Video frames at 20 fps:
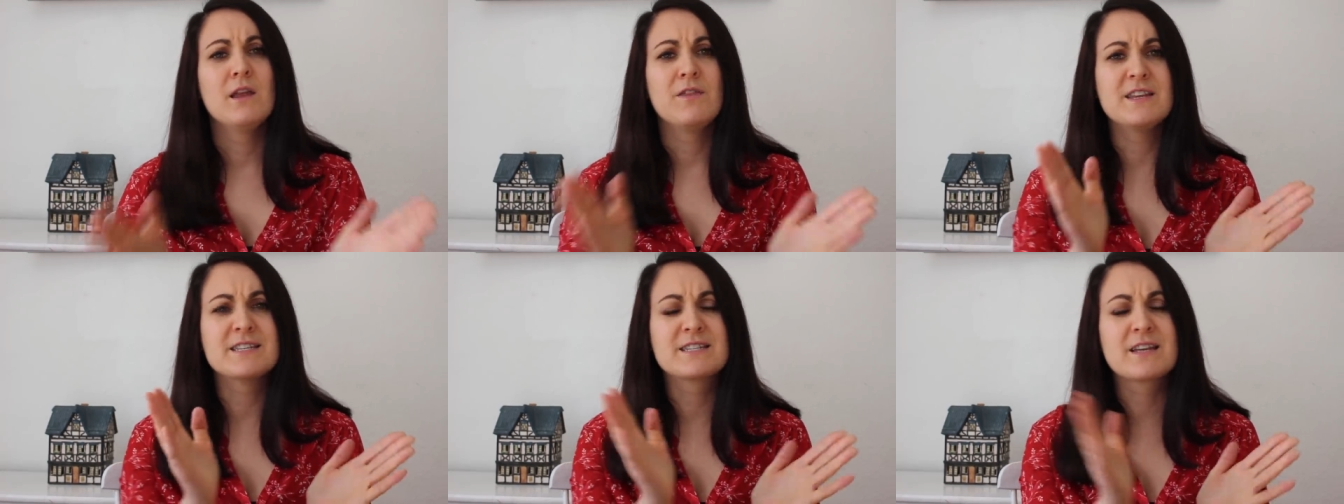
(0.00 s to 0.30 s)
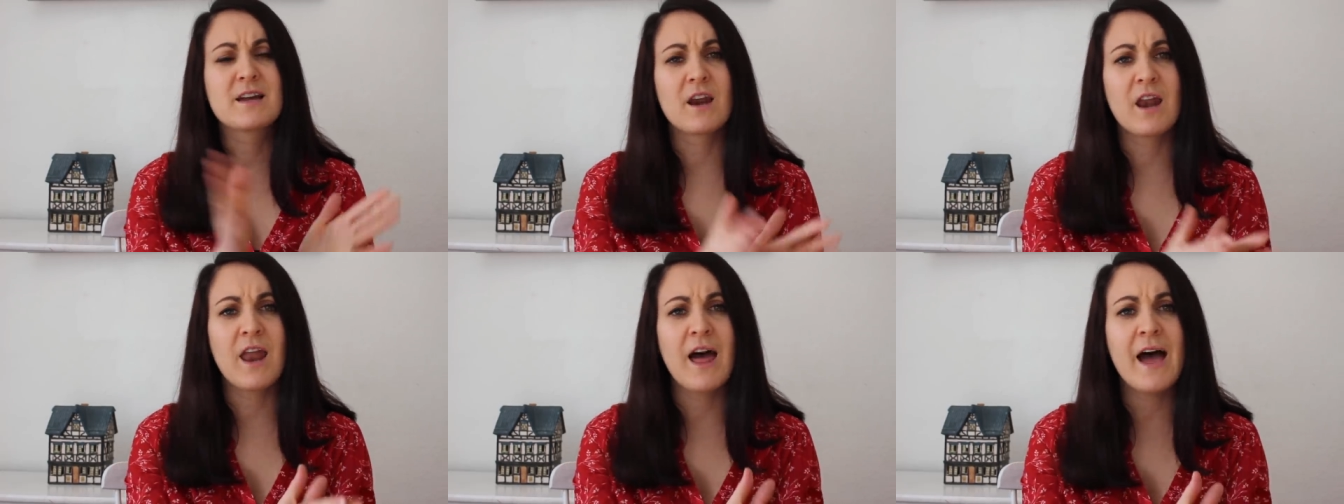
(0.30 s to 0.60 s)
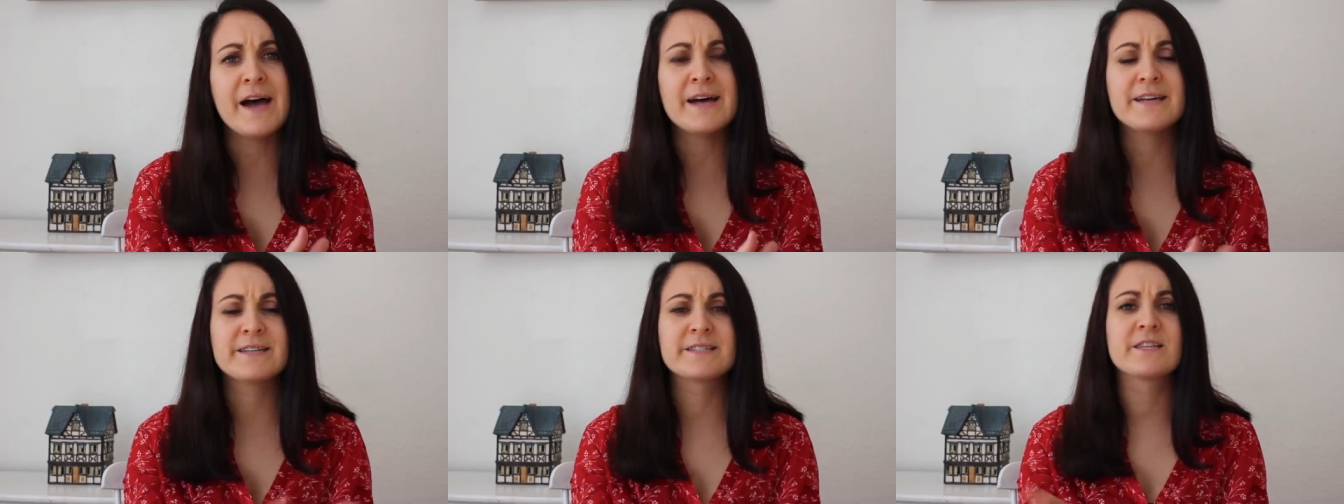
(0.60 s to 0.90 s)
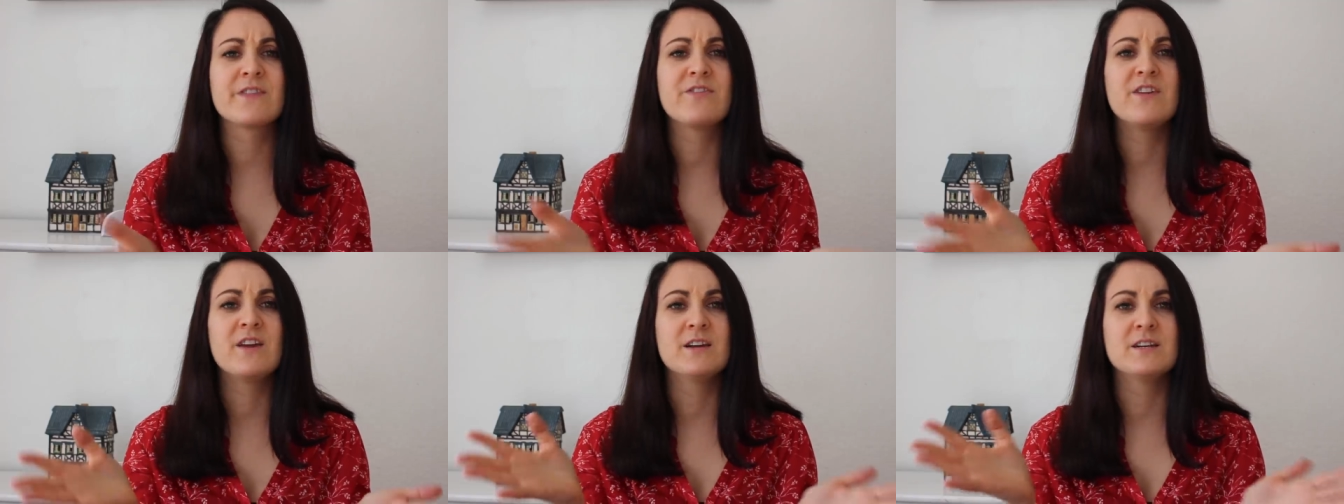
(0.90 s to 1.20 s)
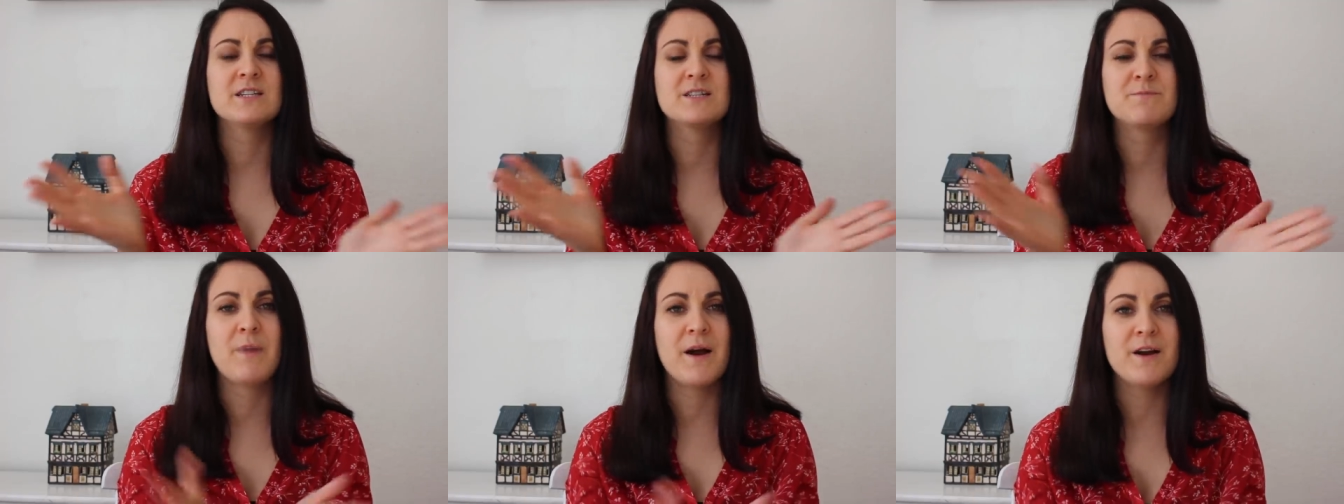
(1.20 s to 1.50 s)
there's glass
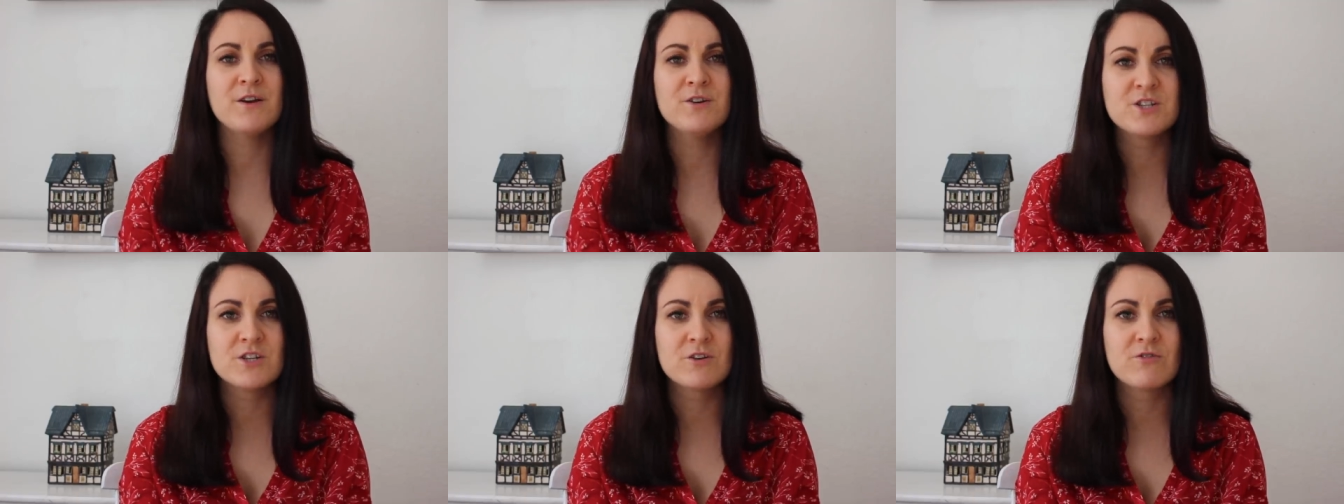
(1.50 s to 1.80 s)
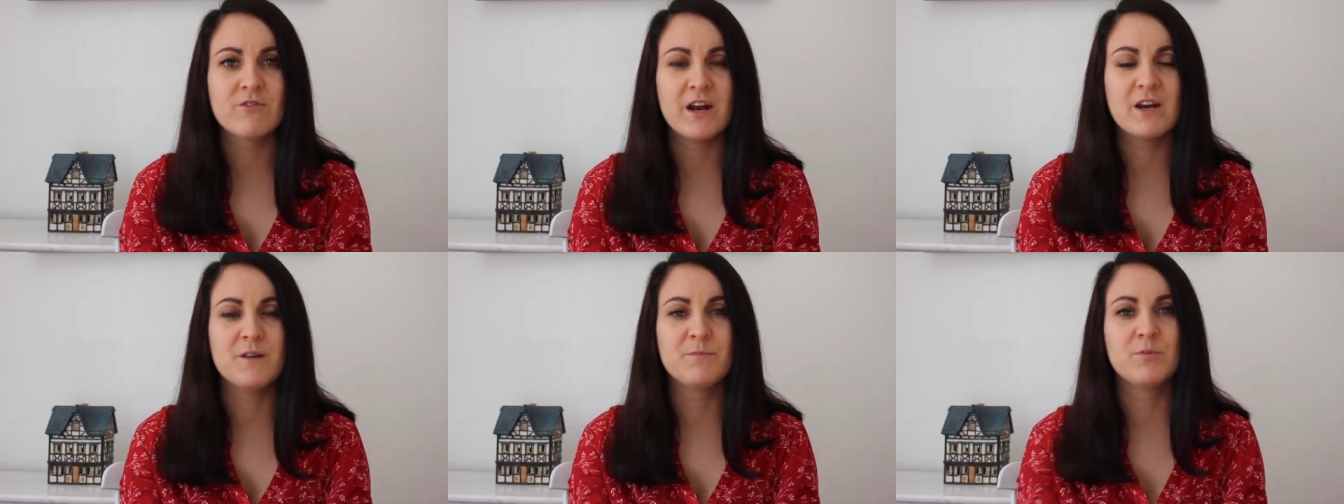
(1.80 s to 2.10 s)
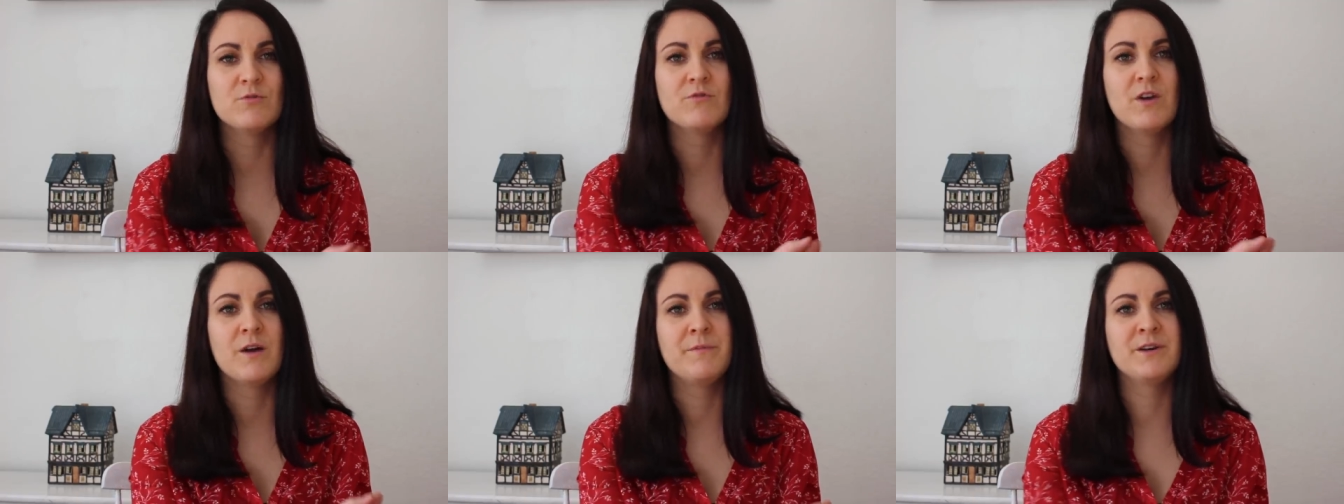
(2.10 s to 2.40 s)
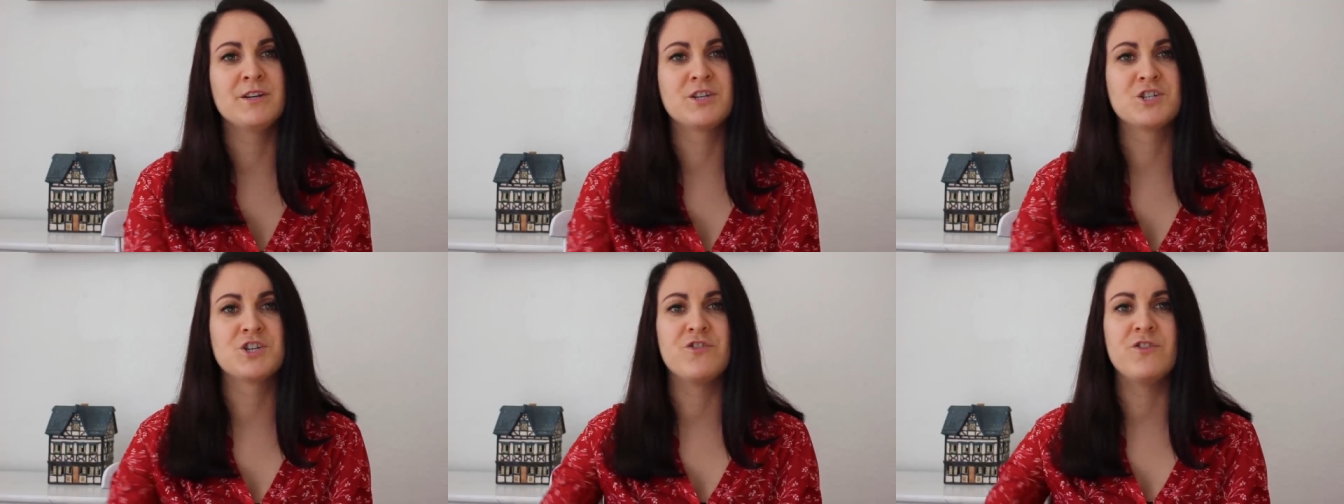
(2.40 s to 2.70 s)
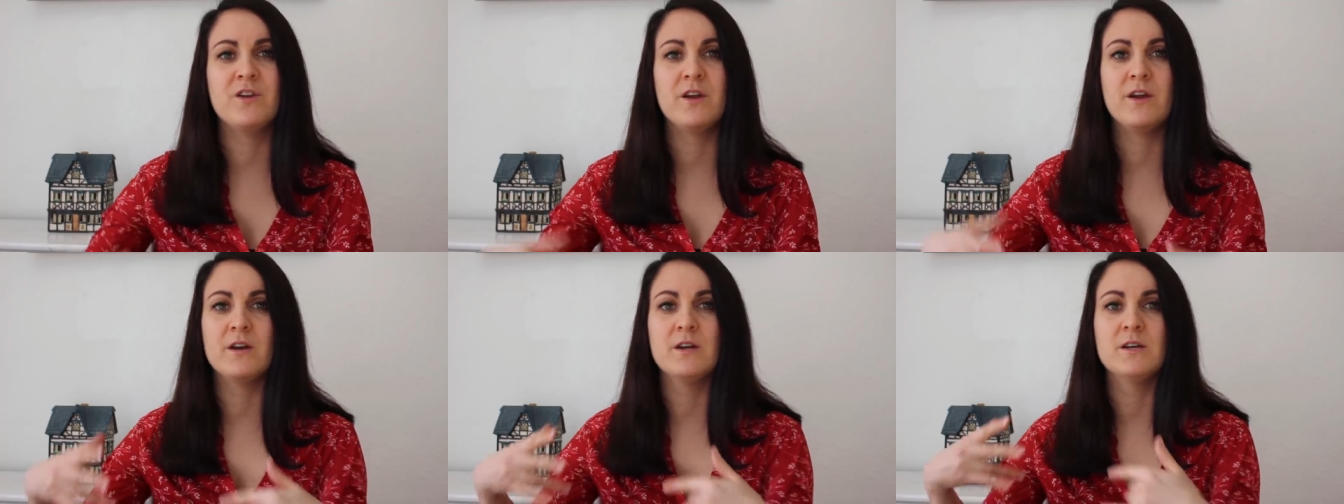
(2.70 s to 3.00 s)
there is biodegradable
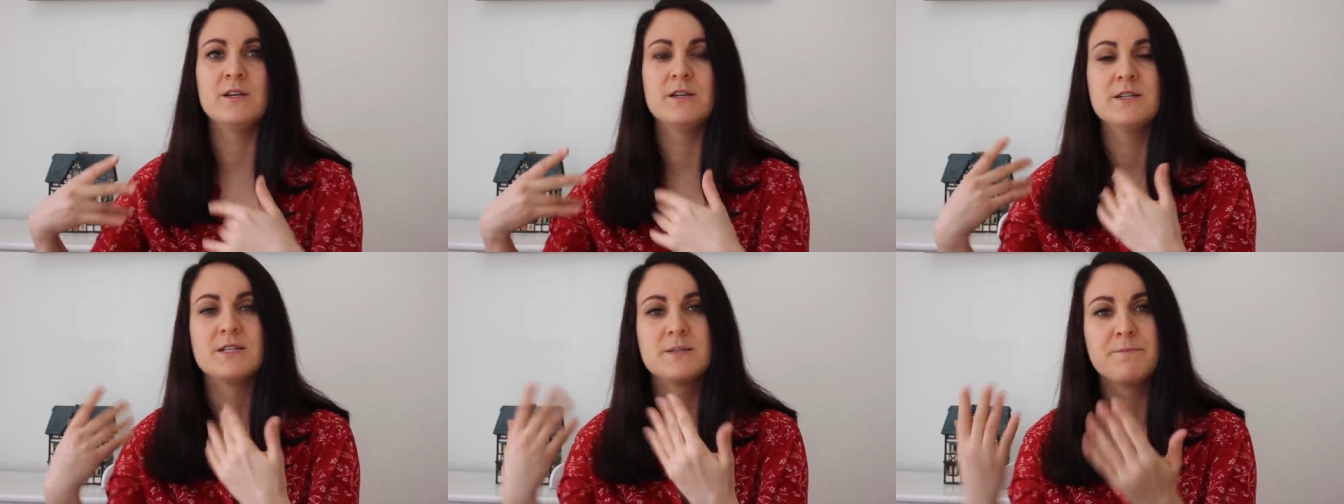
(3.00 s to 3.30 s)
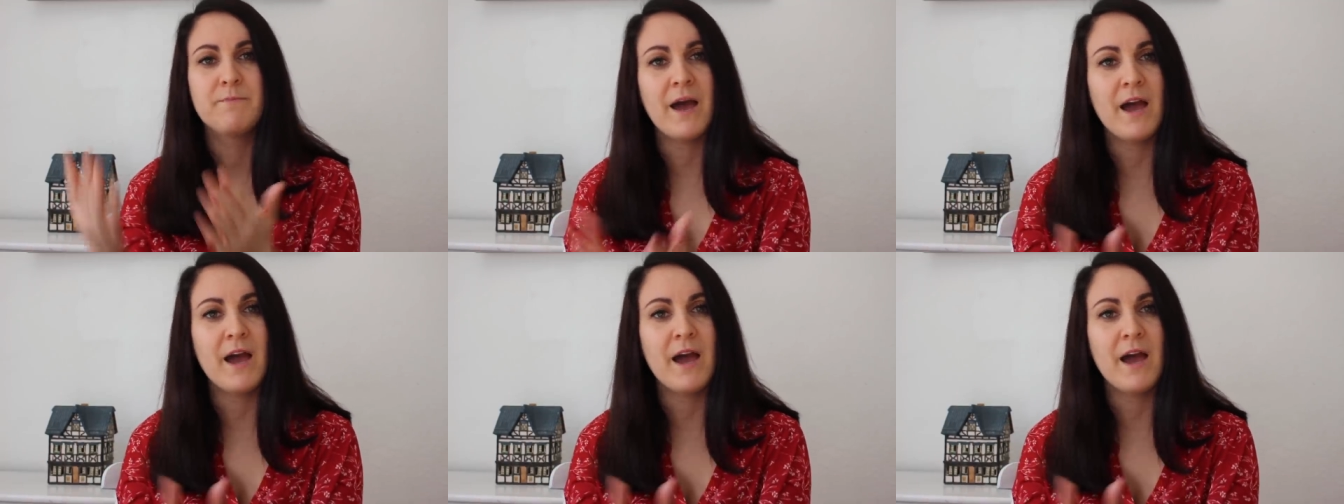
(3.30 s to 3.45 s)
rubbish there is